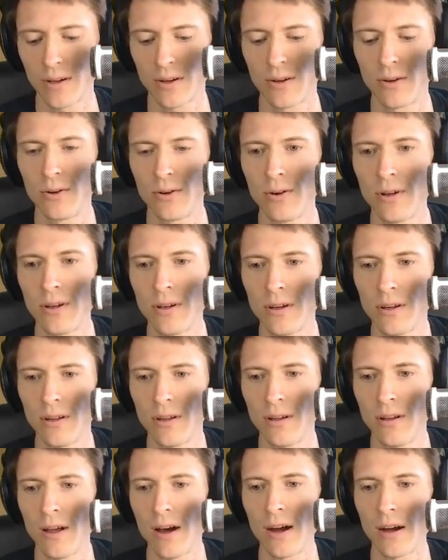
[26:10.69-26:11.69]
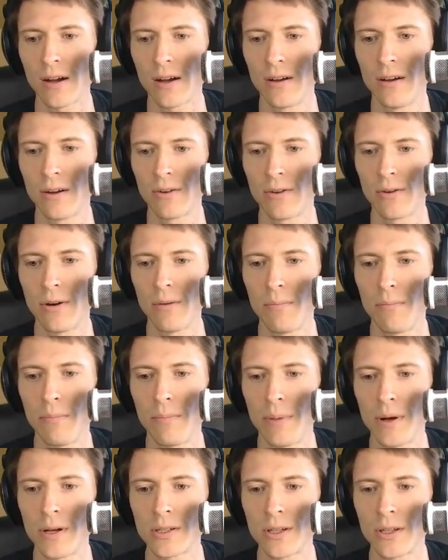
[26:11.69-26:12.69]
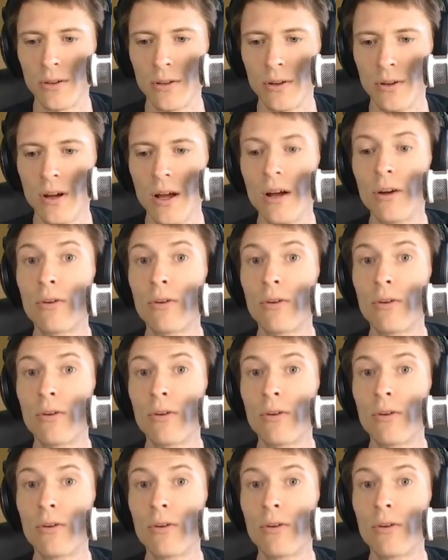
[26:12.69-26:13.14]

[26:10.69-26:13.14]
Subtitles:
Good luck, Crepuscular.